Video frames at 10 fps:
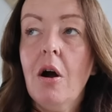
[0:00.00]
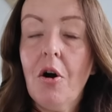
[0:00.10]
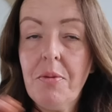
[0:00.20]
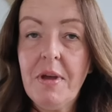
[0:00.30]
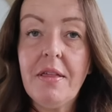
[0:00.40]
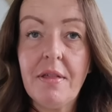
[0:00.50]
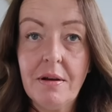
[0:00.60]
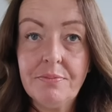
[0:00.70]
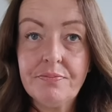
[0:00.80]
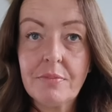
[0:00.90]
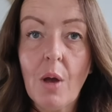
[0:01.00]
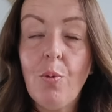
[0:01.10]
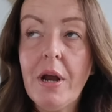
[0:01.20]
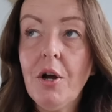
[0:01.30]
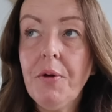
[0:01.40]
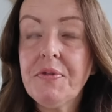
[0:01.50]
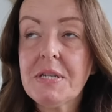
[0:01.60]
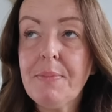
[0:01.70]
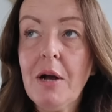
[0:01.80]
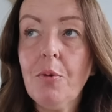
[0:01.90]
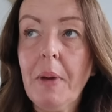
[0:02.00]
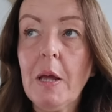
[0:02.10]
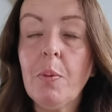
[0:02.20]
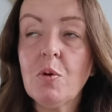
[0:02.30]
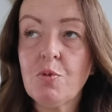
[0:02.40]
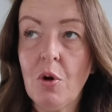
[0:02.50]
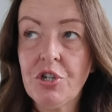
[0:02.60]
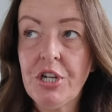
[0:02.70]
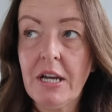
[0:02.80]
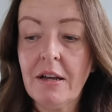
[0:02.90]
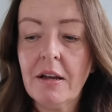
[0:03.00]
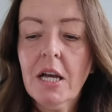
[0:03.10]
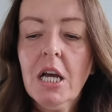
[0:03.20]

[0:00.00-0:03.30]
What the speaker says: Ibiza. When I've smelt people's washing,